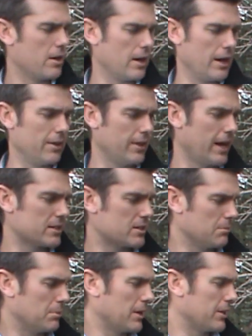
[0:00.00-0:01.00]
and that's
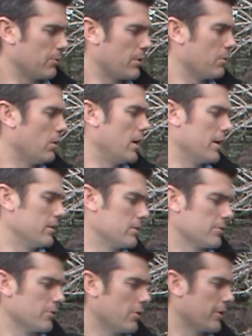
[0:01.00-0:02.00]
the bud that we want
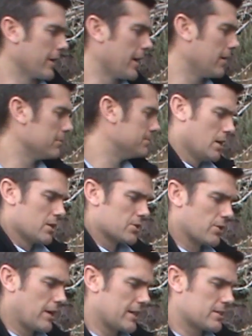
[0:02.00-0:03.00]
growing out.
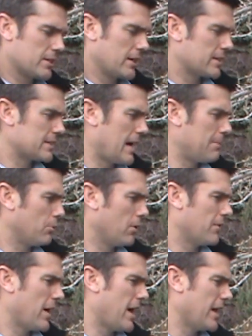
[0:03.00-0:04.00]
So that's an example
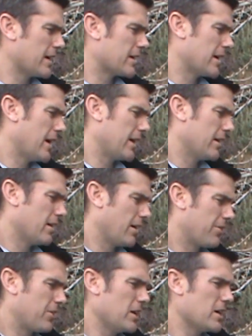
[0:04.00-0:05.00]
of a heading cut. A
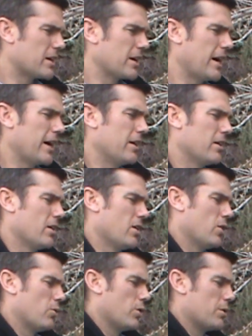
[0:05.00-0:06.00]
thinning cut
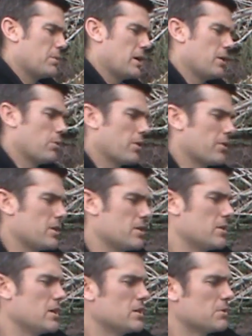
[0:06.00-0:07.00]
would be where
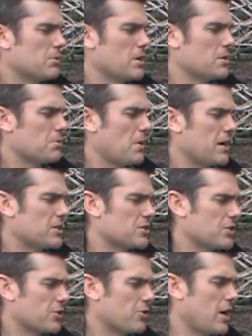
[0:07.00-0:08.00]
these branches
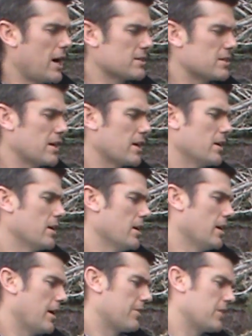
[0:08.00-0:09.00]
are crossing.
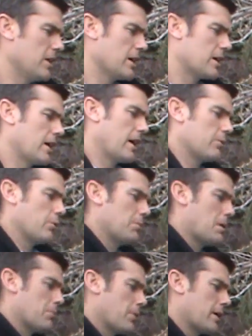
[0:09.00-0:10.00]
A thinning cut will
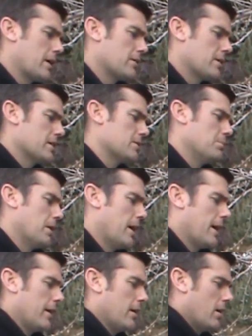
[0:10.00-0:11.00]
be bringing this
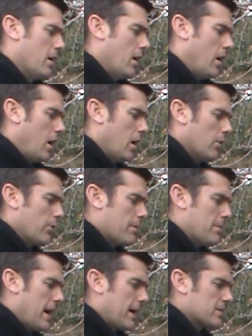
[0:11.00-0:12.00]
bud all the way
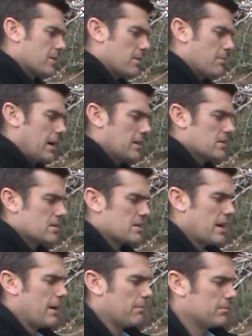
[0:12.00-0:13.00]
back to the main
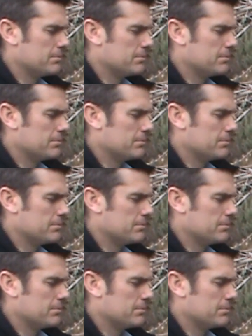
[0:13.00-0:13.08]
stem.